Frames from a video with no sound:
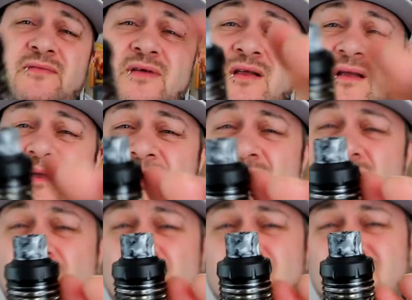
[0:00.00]
of a
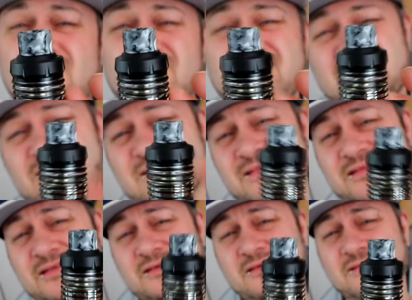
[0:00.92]
con.
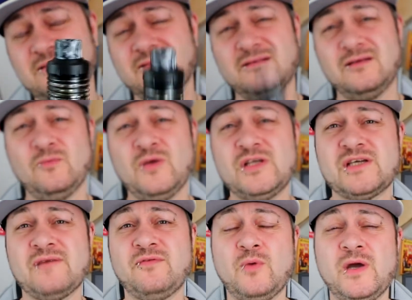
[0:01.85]

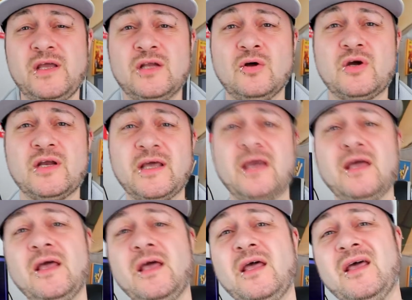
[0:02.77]
Whichever way you look at it,
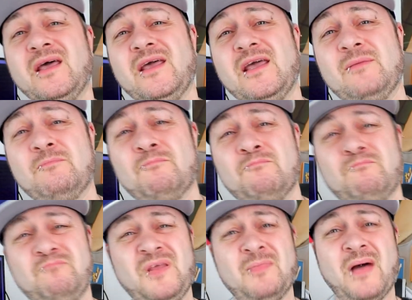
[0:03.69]

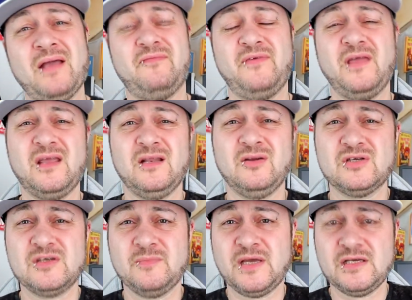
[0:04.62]
you might think it
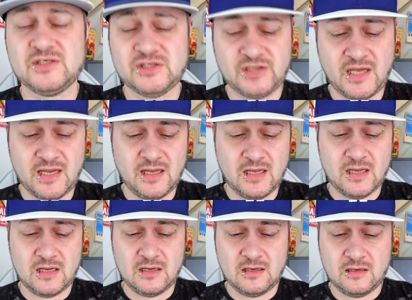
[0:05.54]
looks a bit shit,
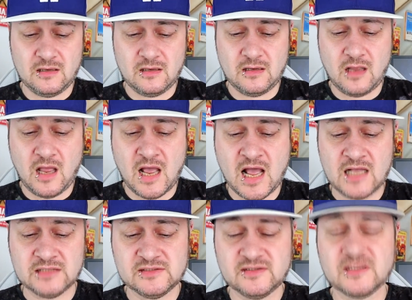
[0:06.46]

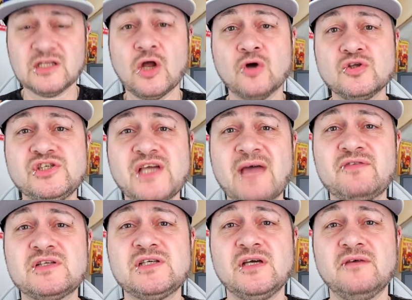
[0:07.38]
and the
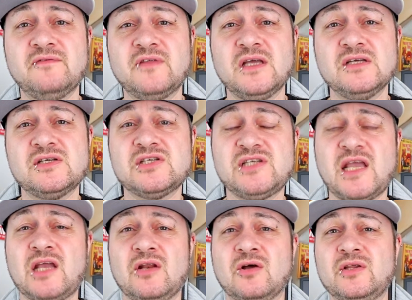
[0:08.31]
longevity of these
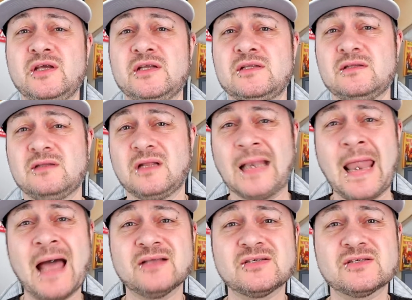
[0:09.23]
sticking on your
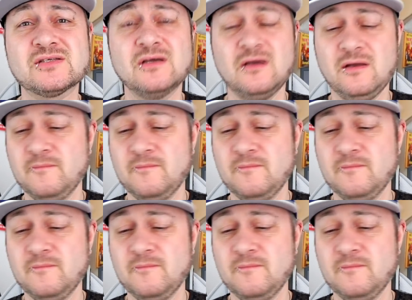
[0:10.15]
glass